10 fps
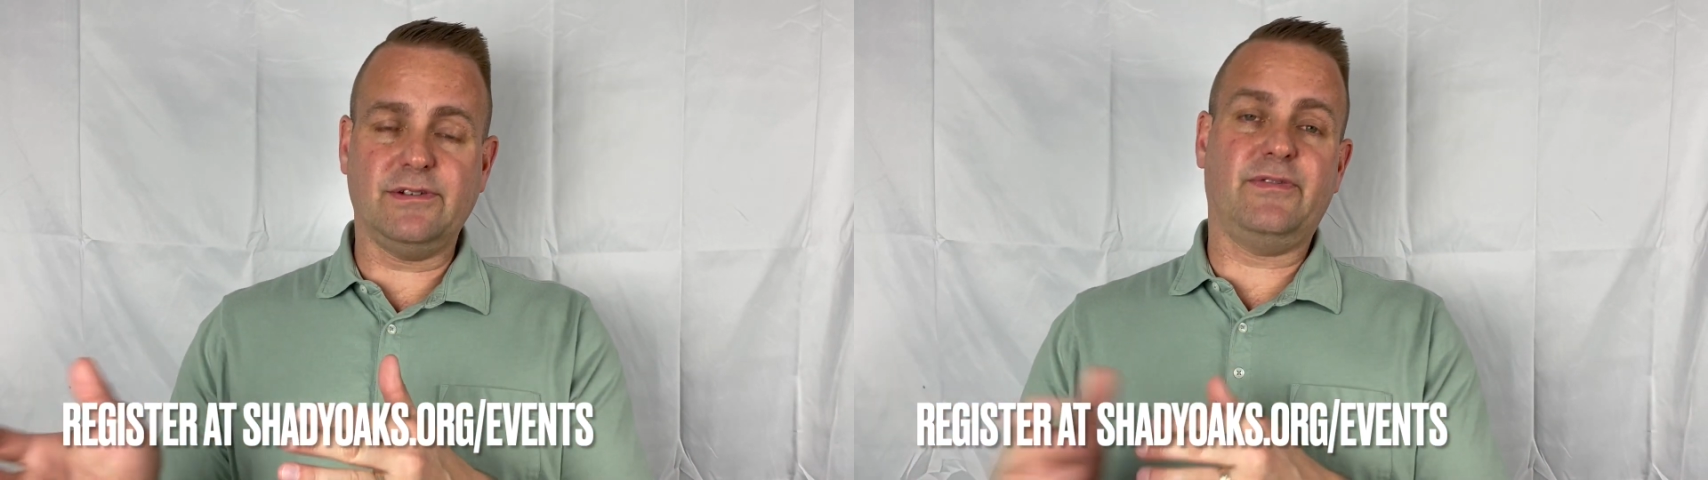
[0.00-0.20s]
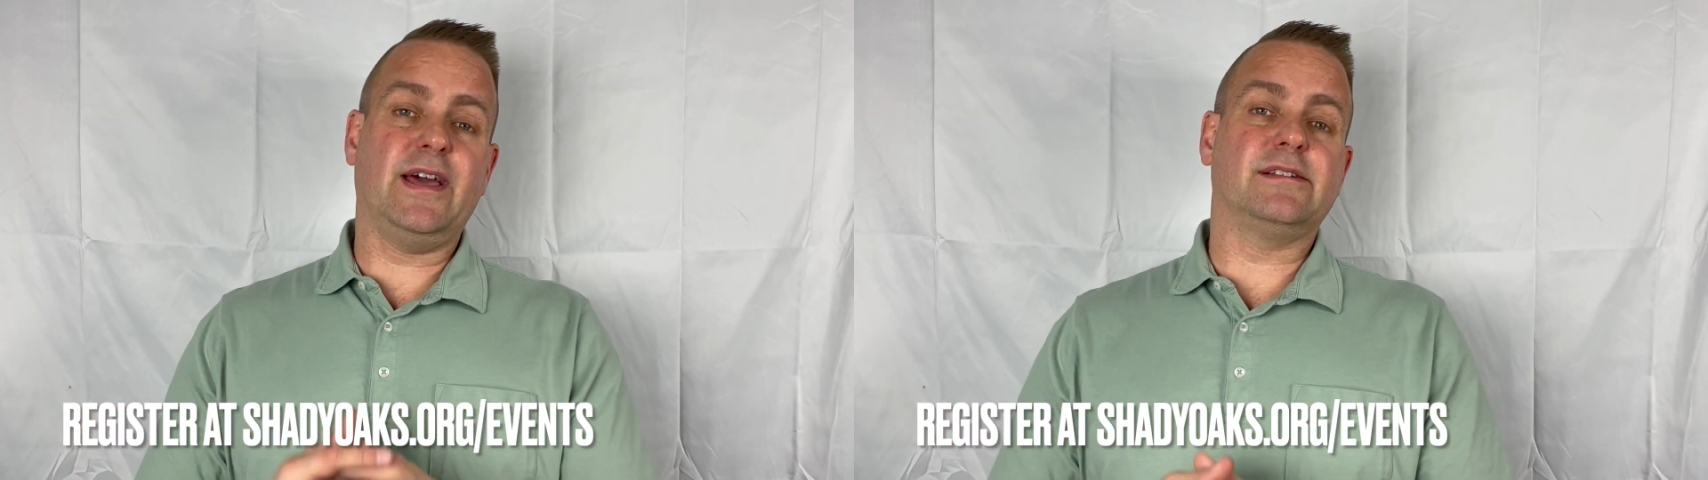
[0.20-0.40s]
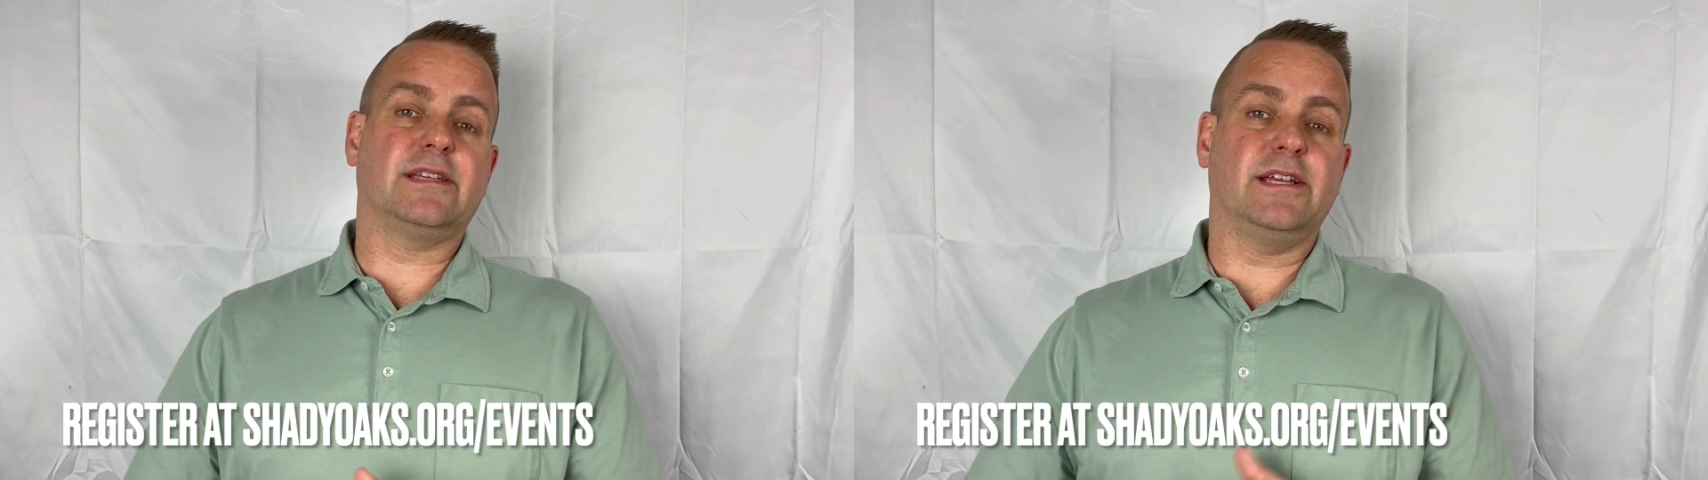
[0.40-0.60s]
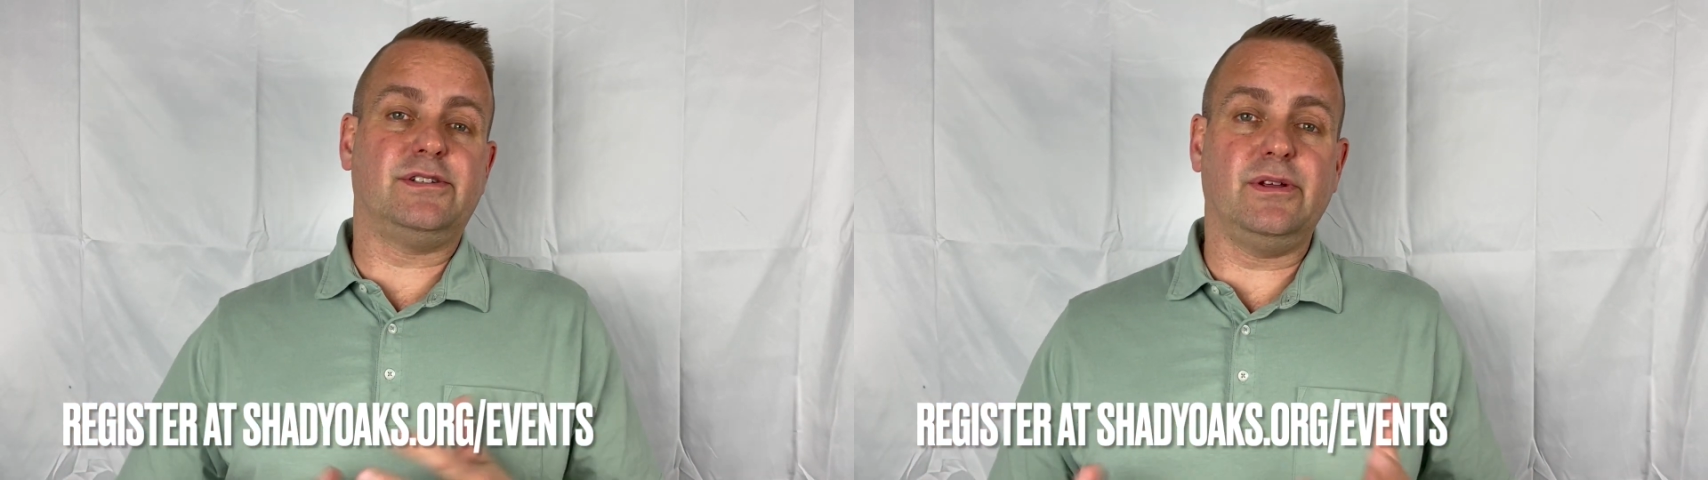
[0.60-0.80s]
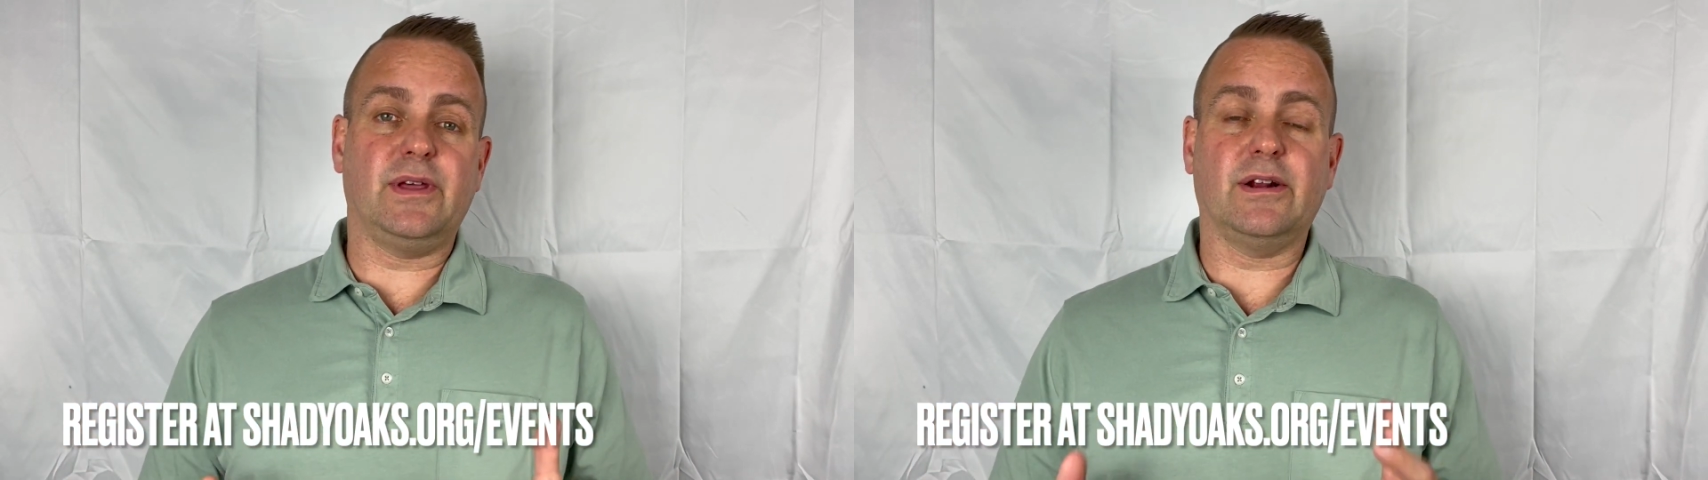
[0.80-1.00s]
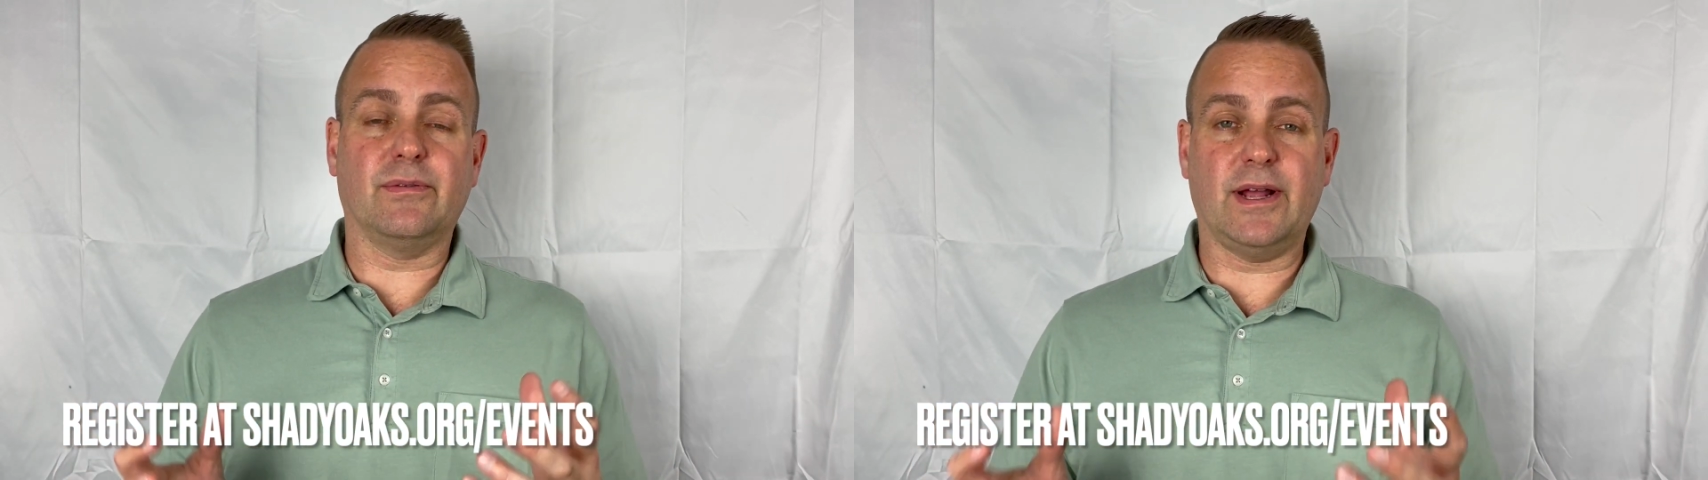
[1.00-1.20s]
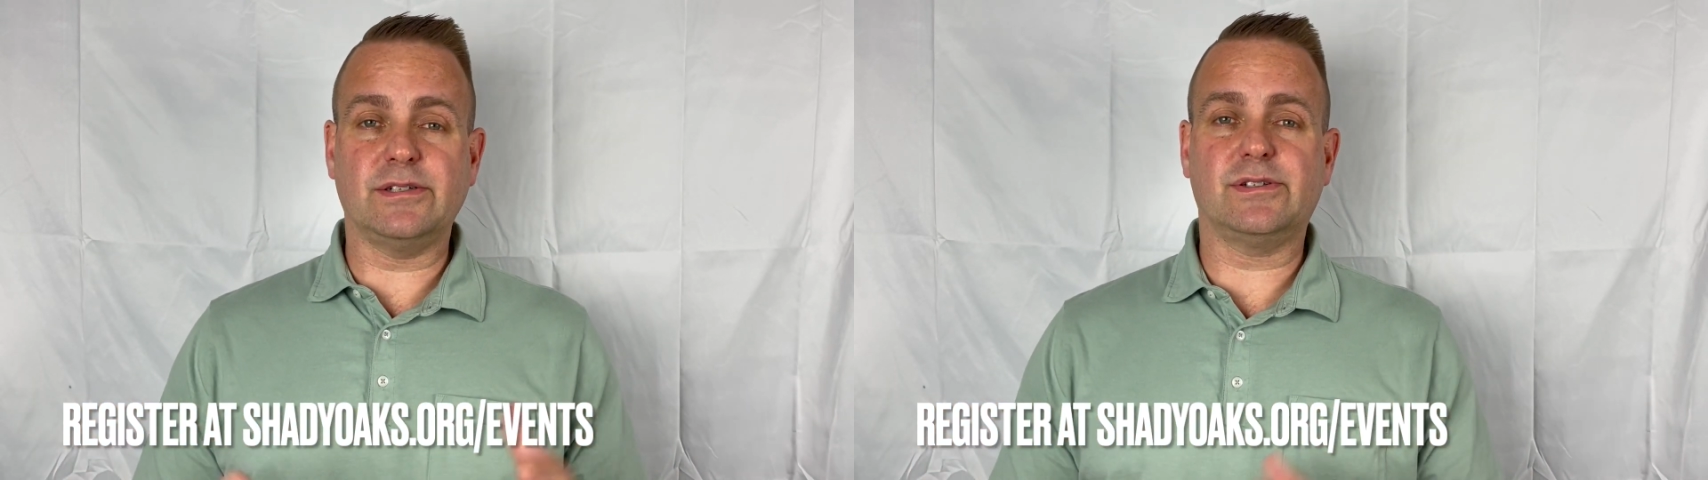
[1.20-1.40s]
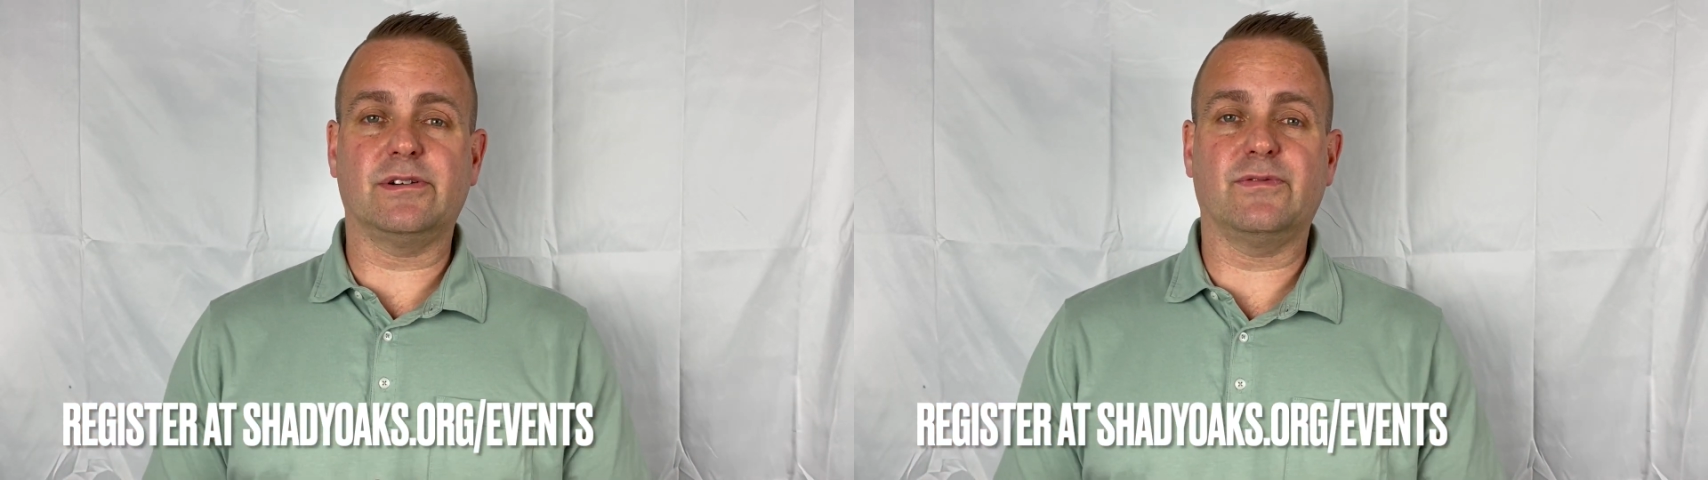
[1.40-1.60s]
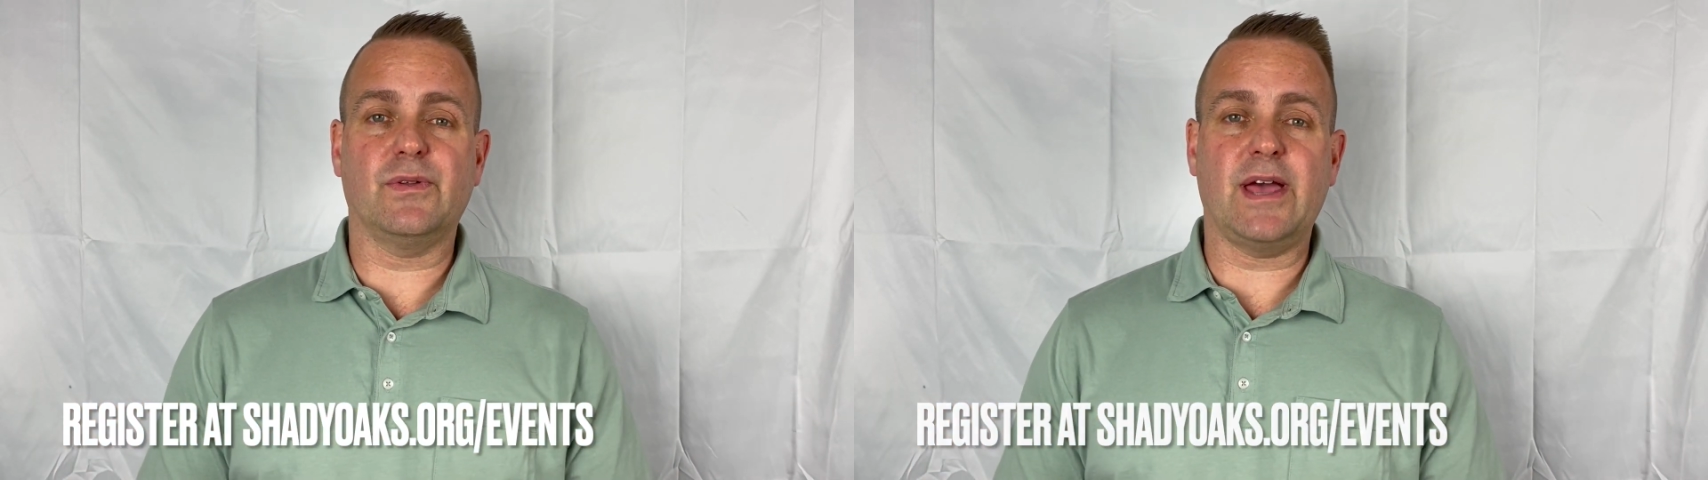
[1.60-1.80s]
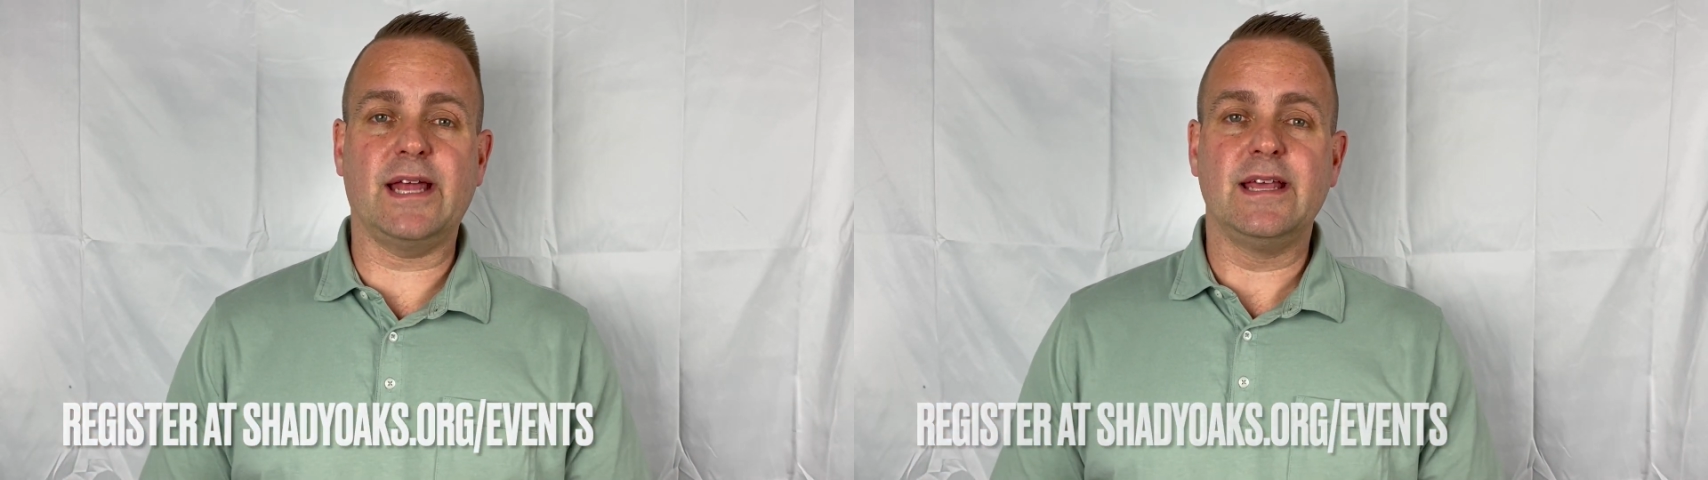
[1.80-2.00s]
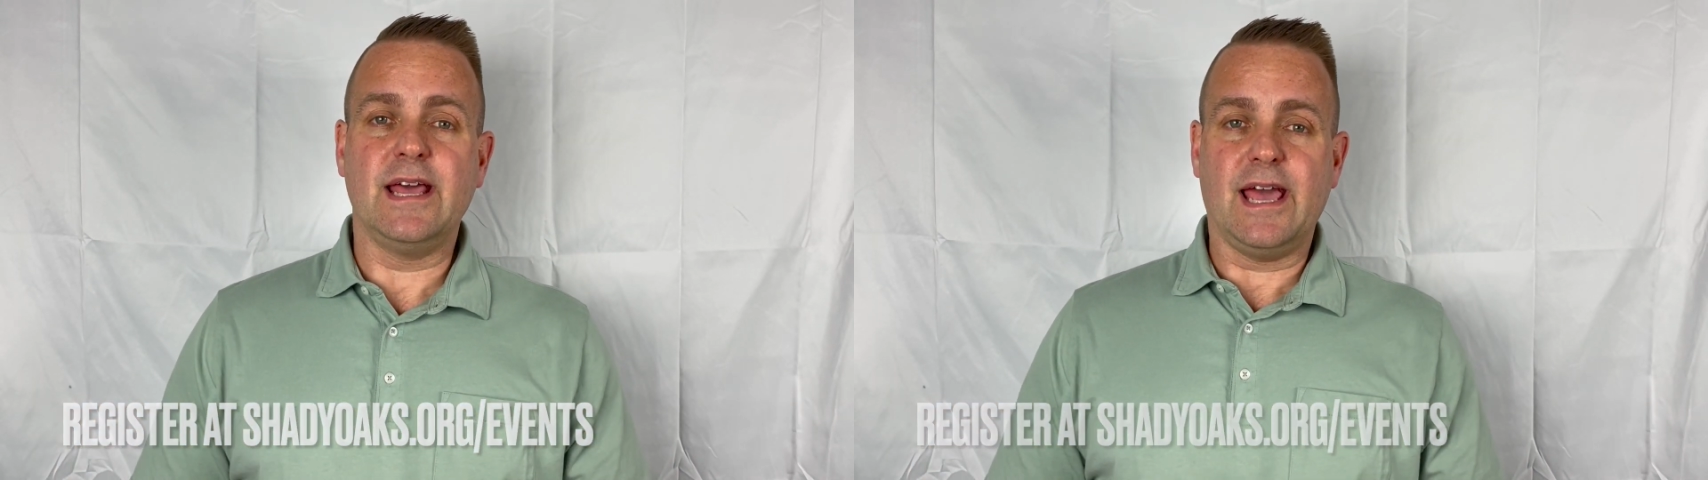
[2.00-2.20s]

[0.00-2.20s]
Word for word: events gets you there to register for that